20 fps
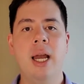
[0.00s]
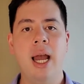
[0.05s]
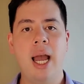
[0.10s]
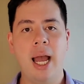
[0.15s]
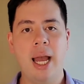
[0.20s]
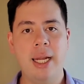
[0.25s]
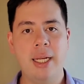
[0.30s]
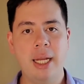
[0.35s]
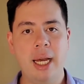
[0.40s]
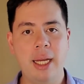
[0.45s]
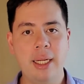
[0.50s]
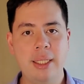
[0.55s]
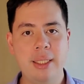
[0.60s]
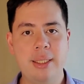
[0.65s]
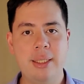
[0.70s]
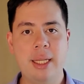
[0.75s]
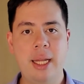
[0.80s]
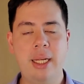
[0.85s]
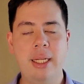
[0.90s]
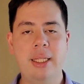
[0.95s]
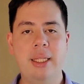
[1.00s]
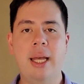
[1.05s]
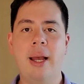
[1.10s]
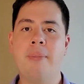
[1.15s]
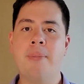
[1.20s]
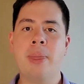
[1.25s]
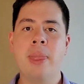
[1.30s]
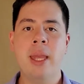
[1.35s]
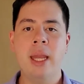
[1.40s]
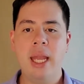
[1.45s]
And understanding
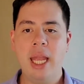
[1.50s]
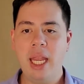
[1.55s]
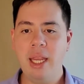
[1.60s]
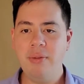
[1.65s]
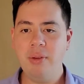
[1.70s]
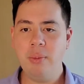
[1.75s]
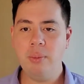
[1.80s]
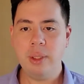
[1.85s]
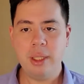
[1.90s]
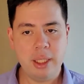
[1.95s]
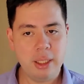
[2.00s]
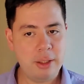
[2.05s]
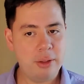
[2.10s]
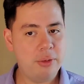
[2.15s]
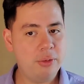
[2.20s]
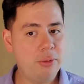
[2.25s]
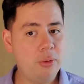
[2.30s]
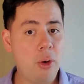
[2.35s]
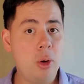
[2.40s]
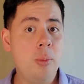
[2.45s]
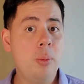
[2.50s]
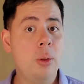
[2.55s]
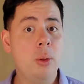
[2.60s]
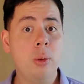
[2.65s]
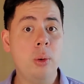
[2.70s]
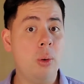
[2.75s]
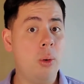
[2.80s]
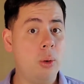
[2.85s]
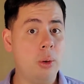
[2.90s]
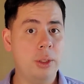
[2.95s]
that even with an informal
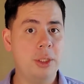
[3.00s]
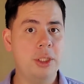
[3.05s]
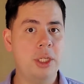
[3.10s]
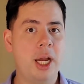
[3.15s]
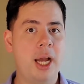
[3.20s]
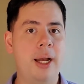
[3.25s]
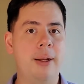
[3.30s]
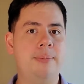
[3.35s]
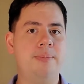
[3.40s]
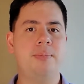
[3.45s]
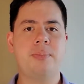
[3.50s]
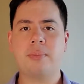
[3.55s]
org chart,